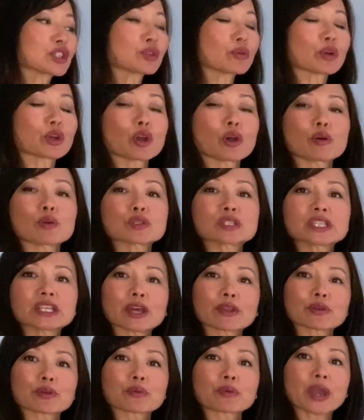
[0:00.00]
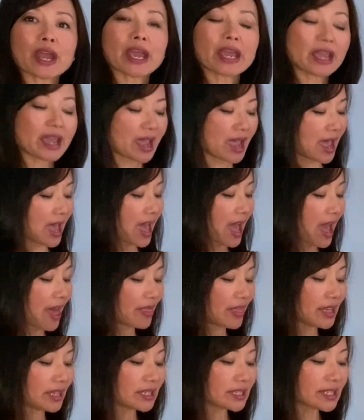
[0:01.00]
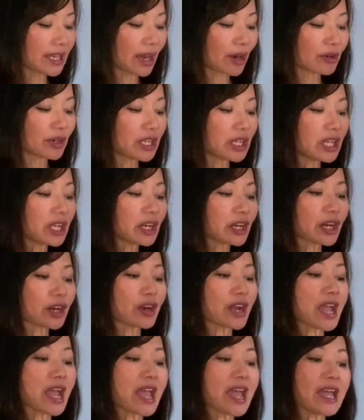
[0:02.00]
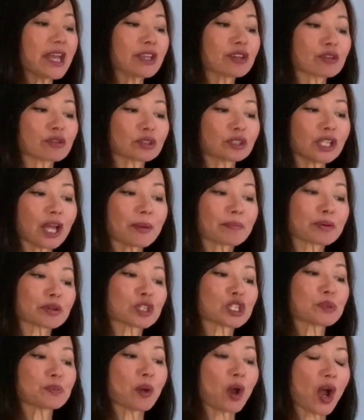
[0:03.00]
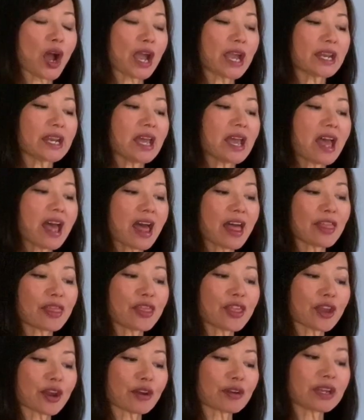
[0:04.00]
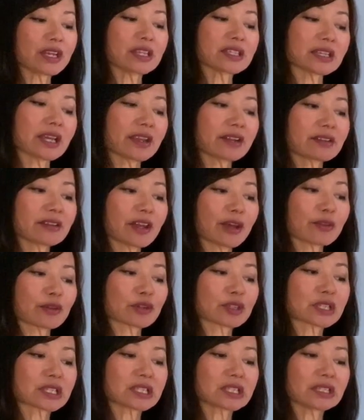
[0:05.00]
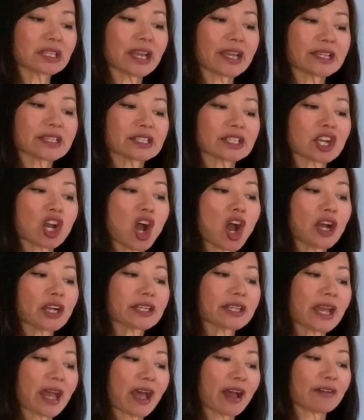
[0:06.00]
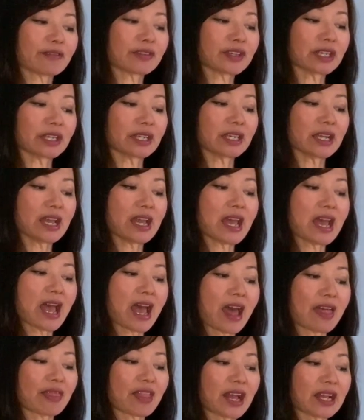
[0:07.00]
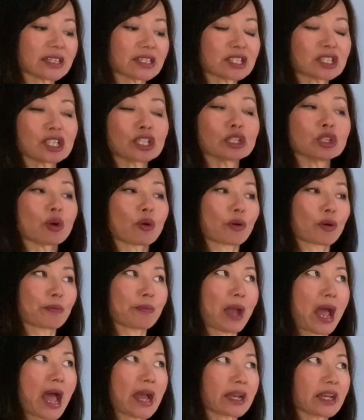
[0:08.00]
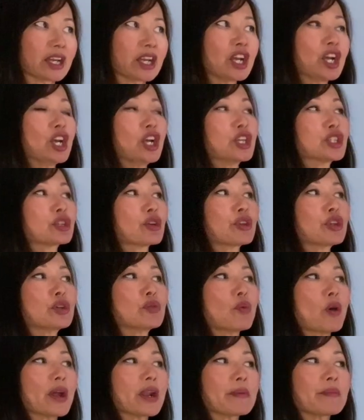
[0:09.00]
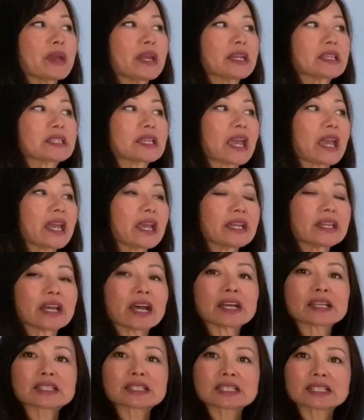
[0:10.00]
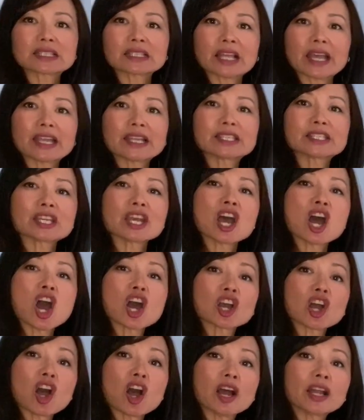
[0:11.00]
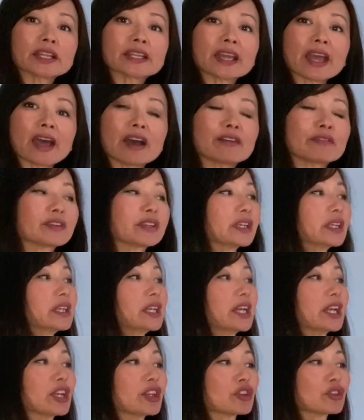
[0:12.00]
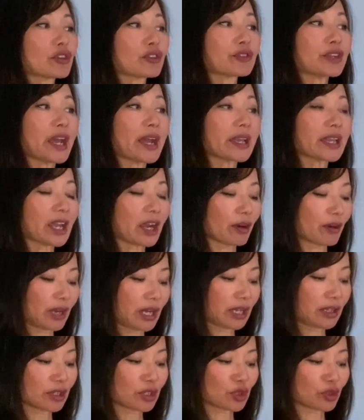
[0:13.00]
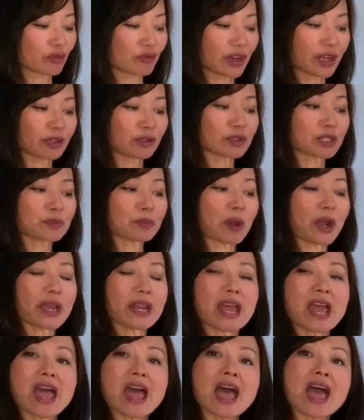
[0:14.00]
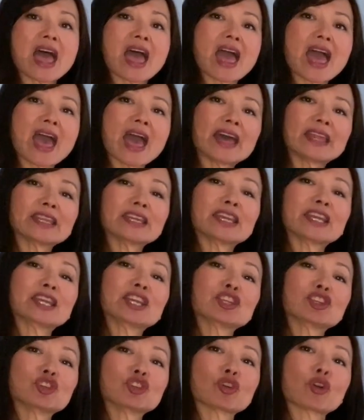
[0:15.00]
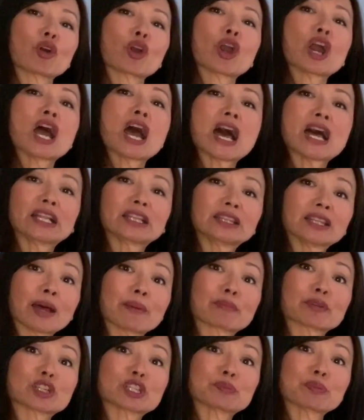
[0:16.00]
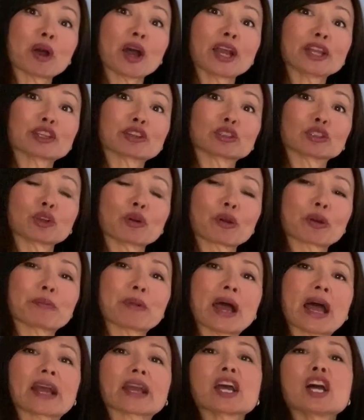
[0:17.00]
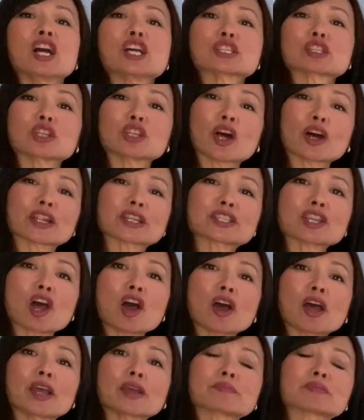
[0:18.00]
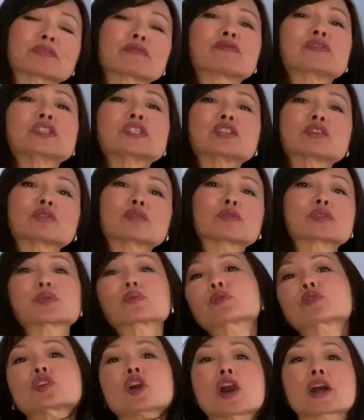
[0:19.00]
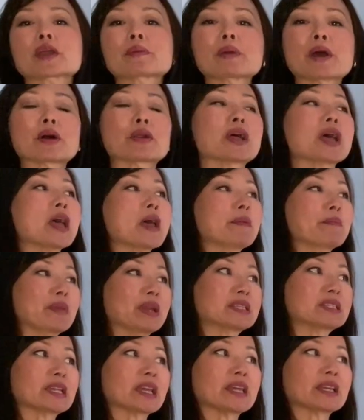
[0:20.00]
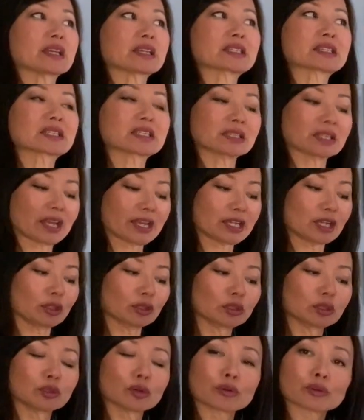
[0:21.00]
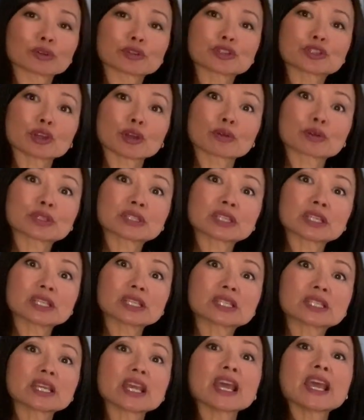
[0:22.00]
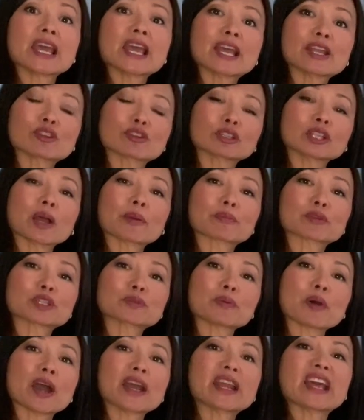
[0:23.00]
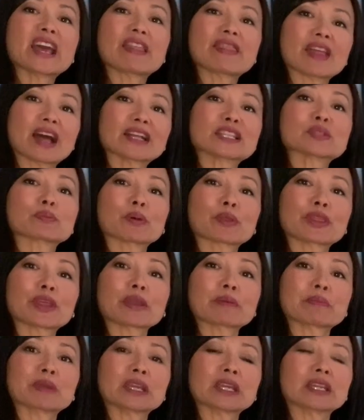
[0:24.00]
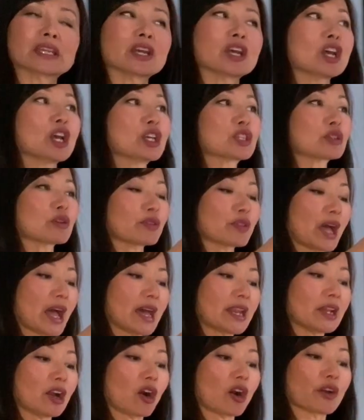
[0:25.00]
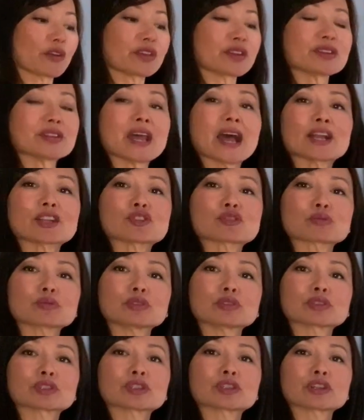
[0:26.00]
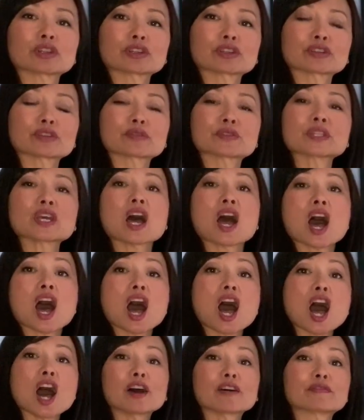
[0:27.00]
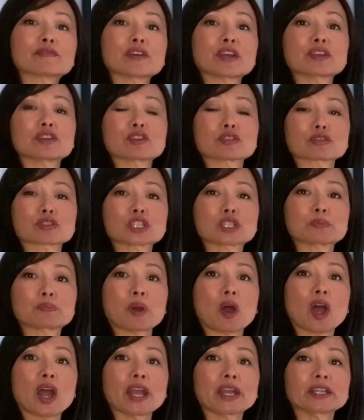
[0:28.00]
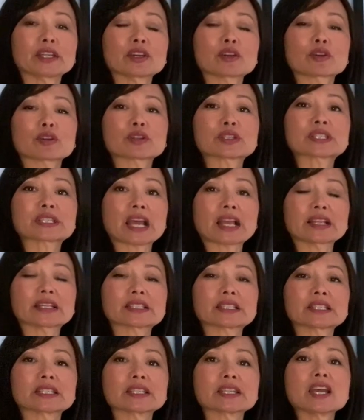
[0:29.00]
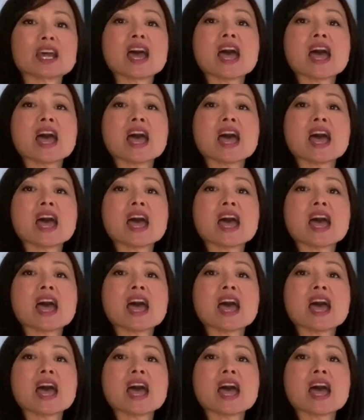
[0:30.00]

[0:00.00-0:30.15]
so it goes the other way. And then down here in your lumbar spine, there is another slight concavity, and that's the lower back. So you want to maintain a slight concavity in your neck area, the cervical spine, and in your lumbar spine, your lower back. So a lot of times physios will talk about maintaining a slight lordosis in your lumbar spine, and that's what they mean. So that are the natural curves of your spine or skeleton.